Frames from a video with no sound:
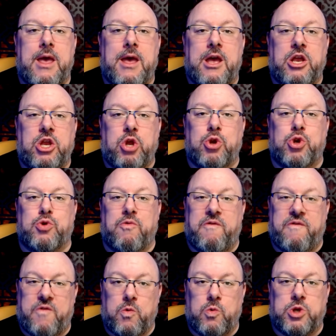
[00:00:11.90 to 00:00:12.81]
usual
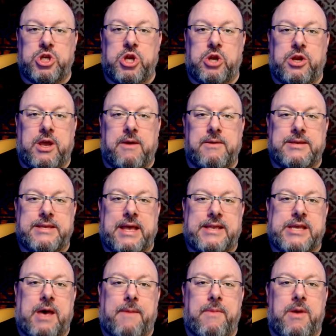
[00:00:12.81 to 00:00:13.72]
full studio
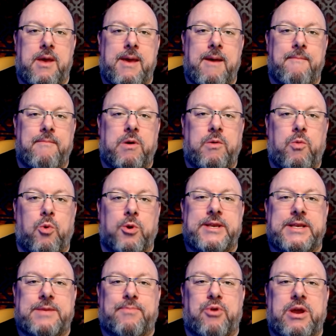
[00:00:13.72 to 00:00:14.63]
setup. But we wanted
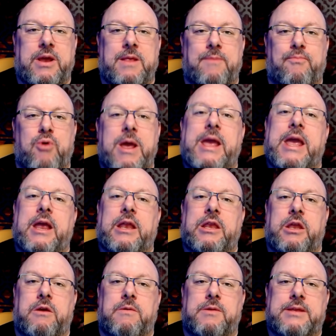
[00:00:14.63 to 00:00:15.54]
to bring you the breaking
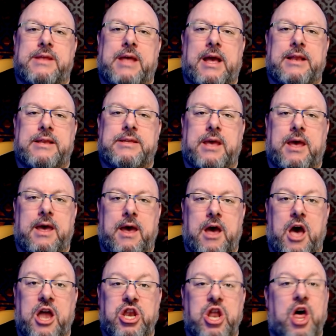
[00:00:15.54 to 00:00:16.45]
news that
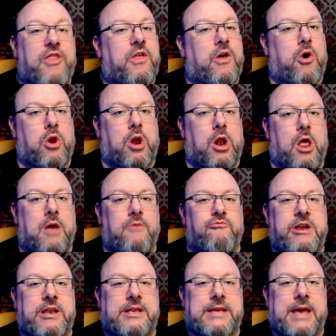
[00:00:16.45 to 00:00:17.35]
another online
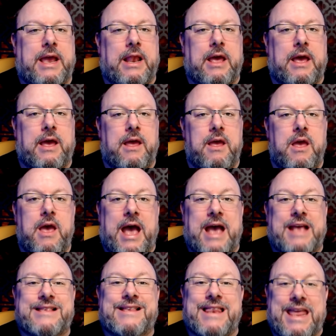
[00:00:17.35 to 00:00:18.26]
retailer
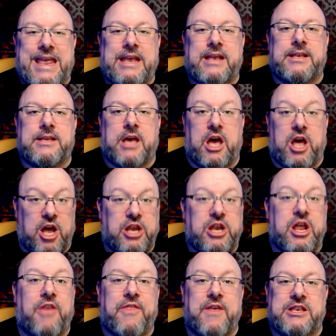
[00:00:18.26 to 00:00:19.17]
has leaked
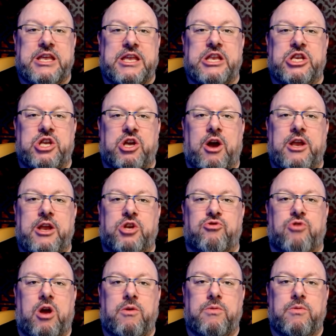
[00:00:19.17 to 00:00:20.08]
another DJI
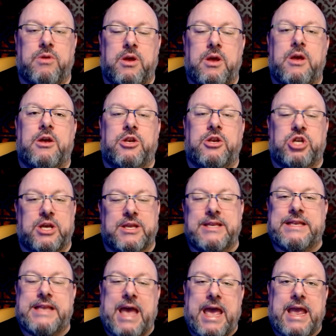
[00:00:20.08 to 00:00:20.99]
drone just
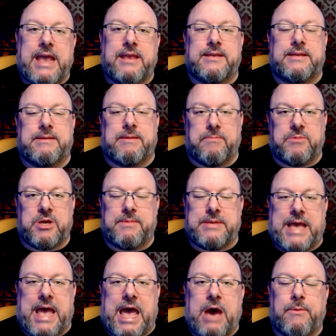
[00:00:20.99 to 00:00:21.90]
days, sometimes
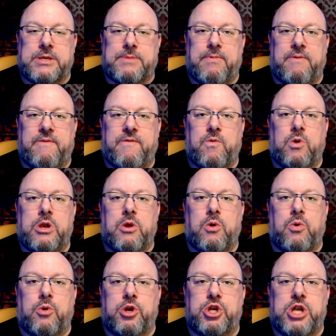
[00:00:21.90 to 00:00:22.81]
hours before
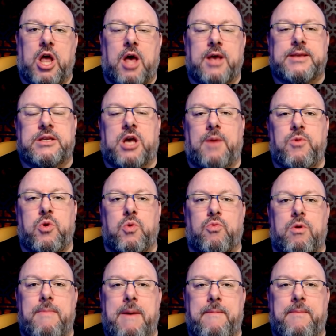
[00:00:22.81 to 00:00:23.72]
launch. Last time you'll
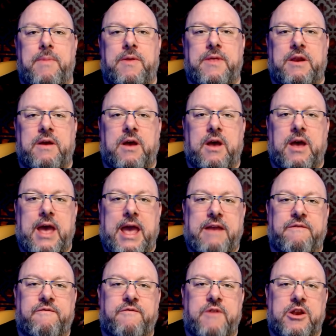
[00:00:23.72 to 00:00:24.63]
remember that a
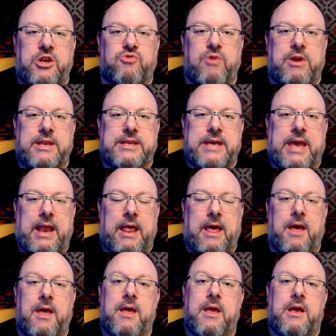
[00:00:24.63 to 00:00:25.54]
French retailer
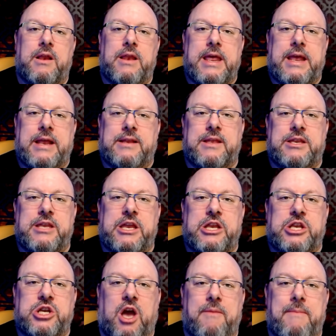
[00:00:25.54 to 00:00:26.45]
leaked the
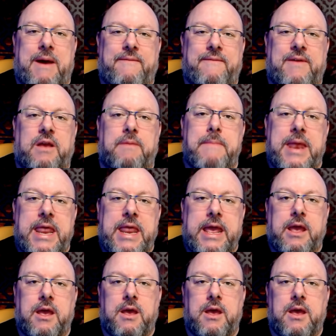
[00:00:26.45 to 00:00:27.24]
DJI Mavic Mini